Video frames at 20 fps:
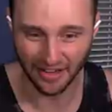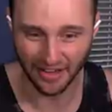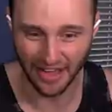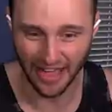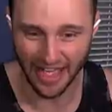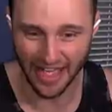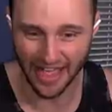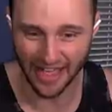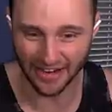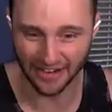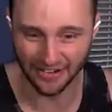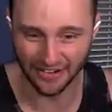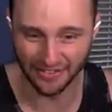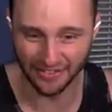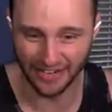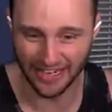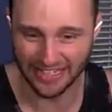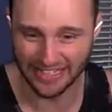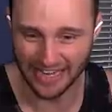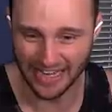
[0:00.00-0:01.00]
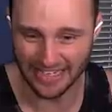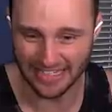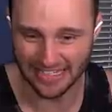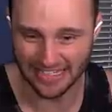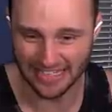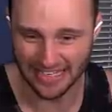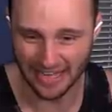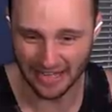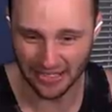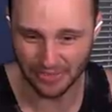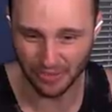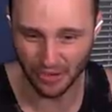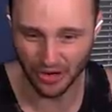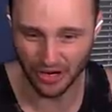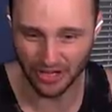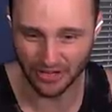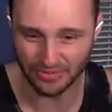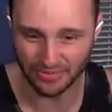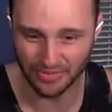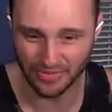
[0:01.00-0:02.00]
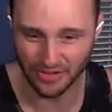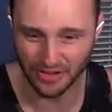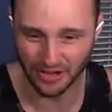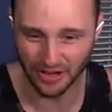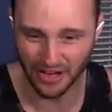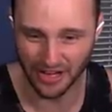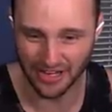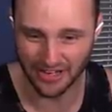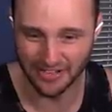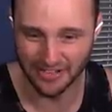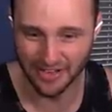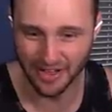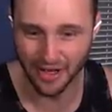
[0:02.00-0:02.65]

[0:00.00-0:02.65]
okay, I don't know what it does. It sounds pretty good.